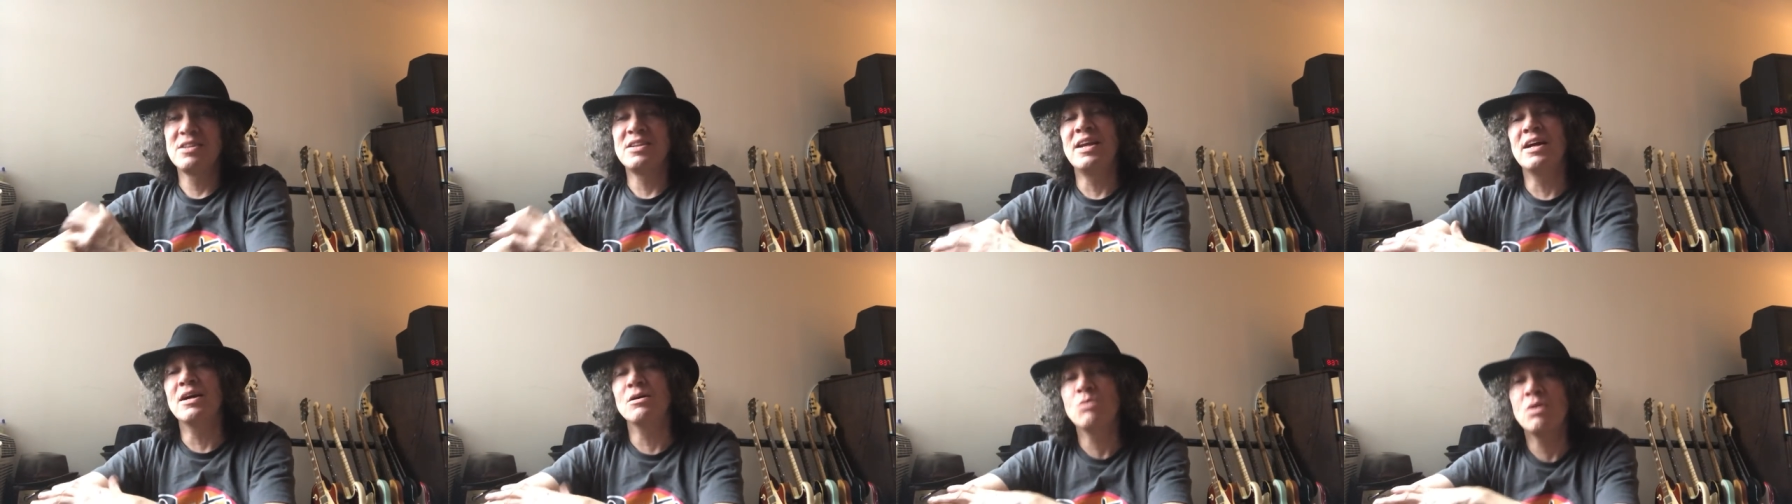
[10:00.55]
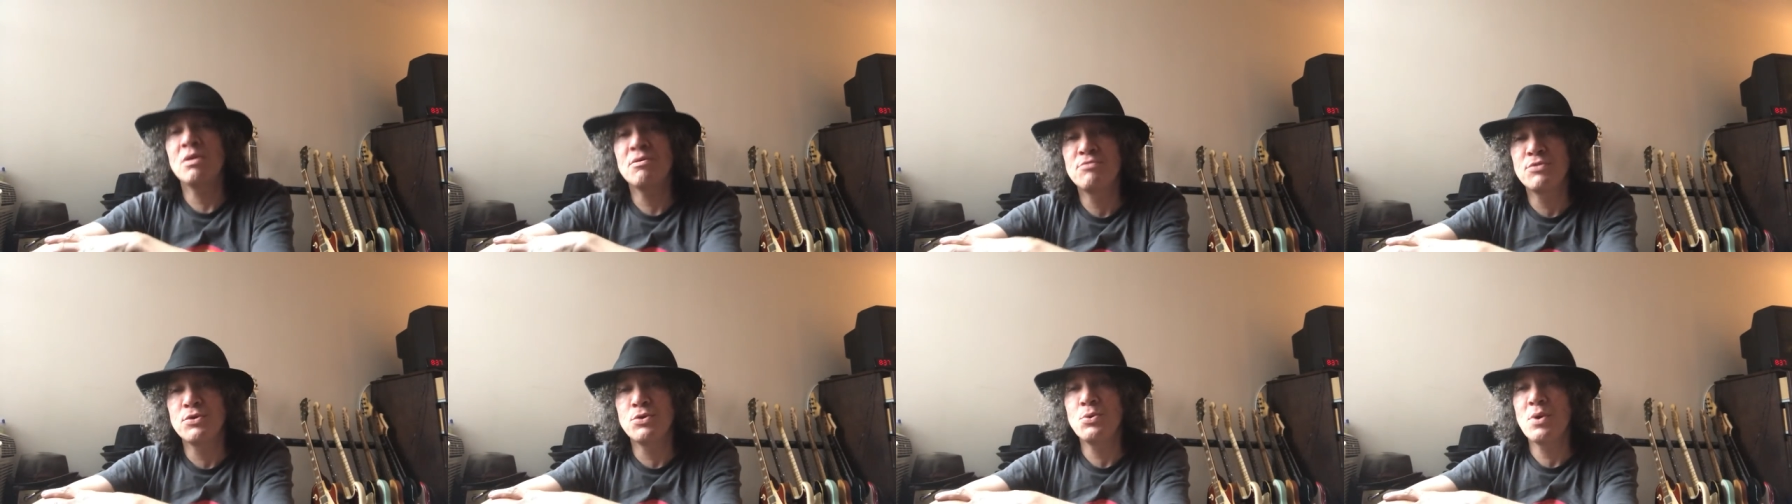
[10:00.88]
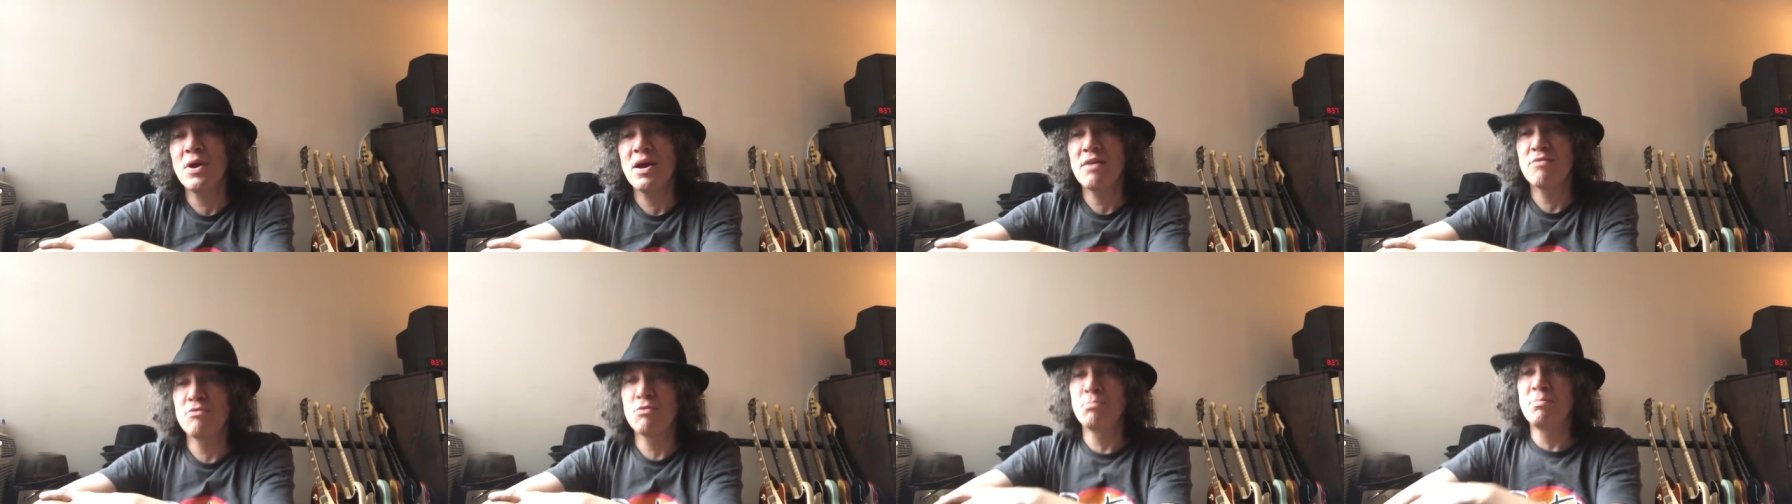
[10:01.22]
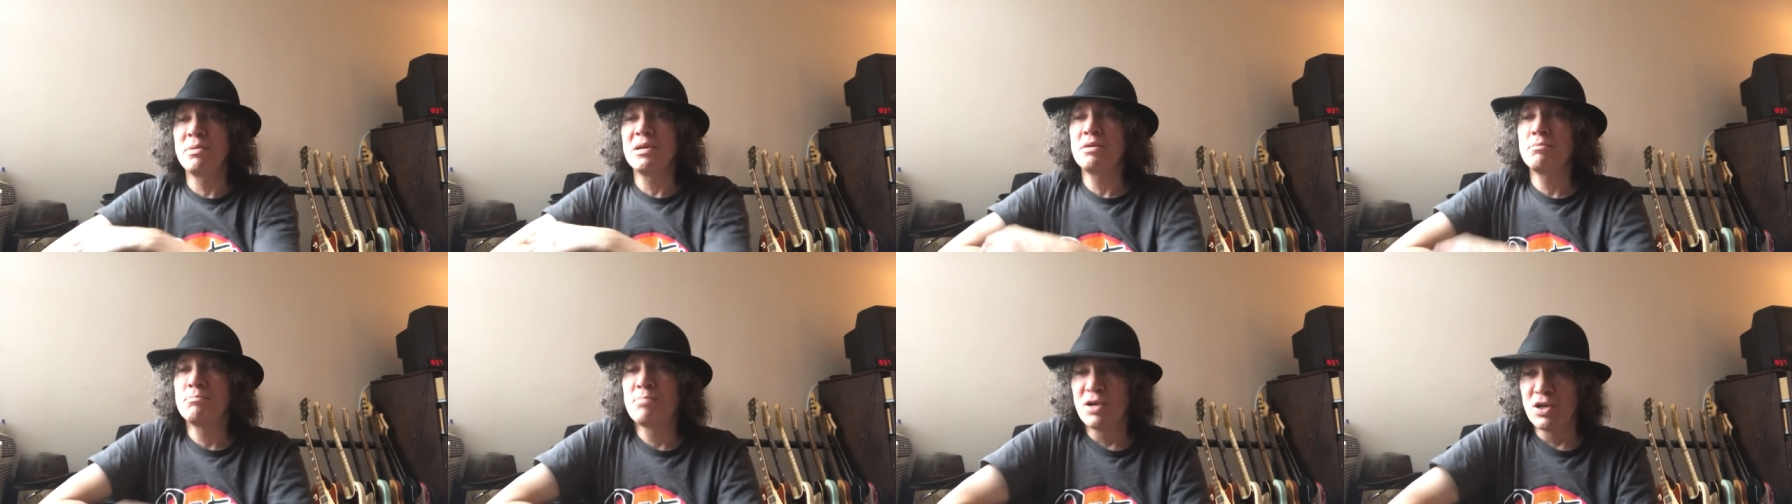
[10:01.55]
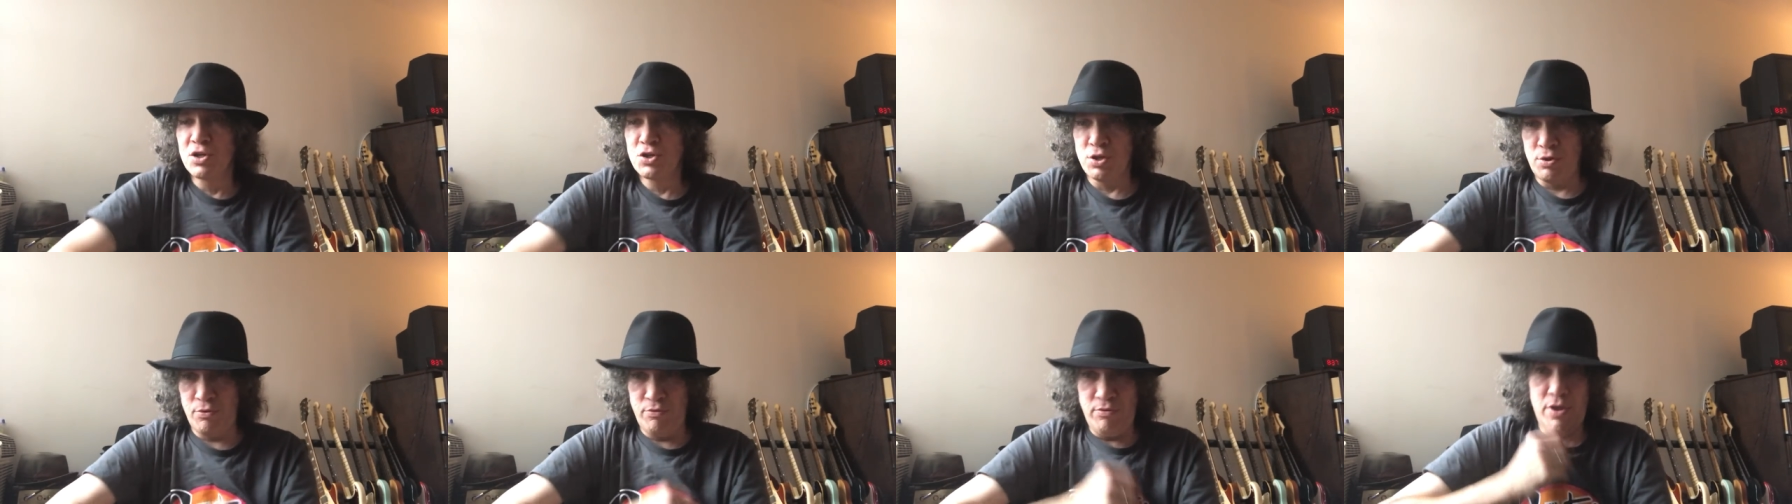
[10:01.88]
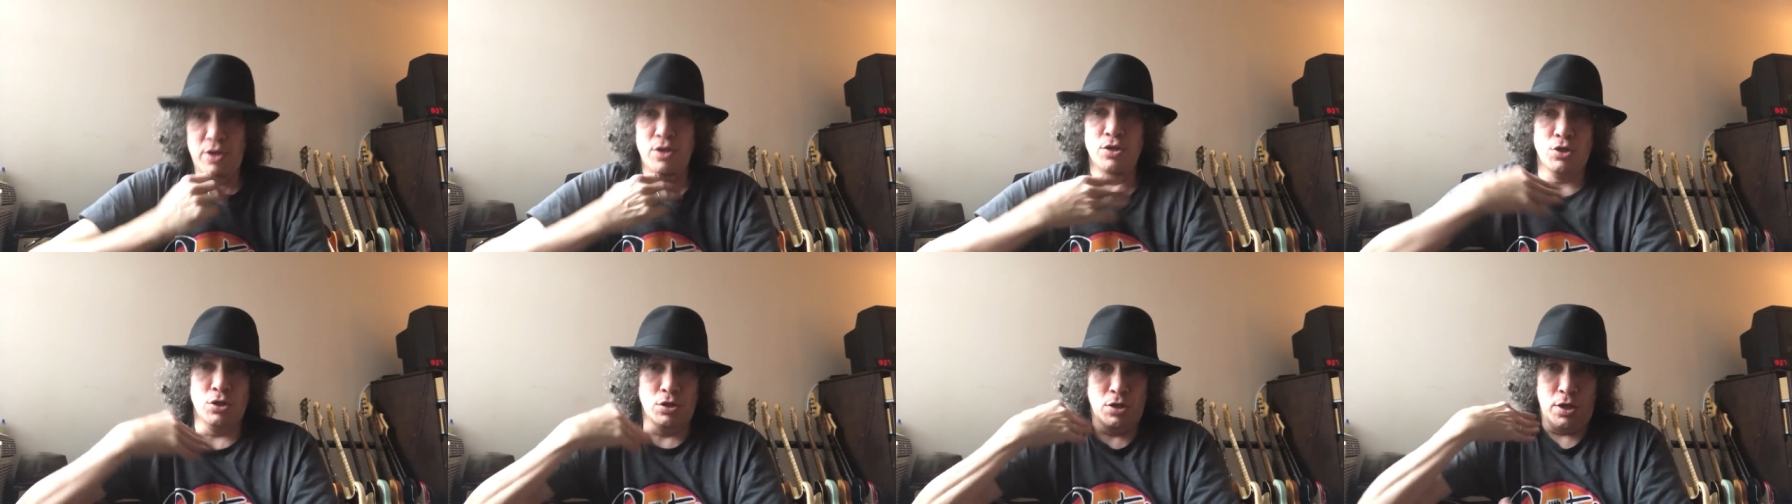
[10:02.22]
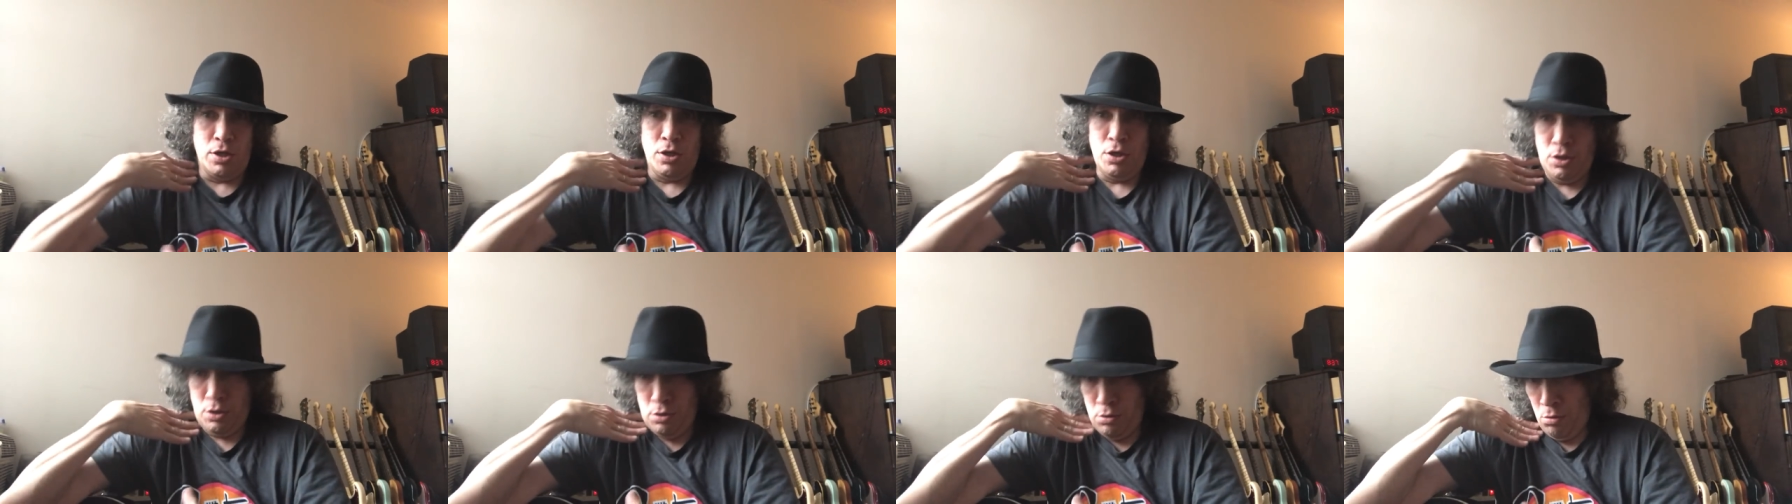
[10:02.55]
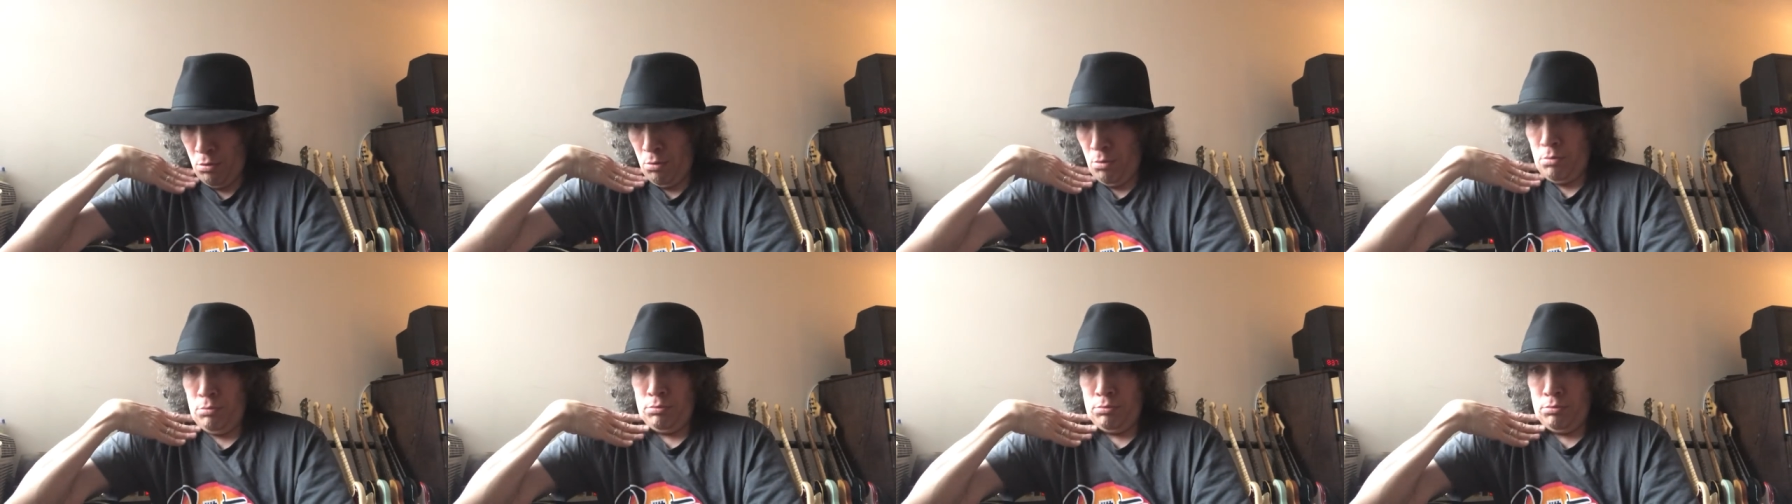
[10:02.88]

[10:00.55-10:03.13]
Now, if you have a big pudgy face, like, you know,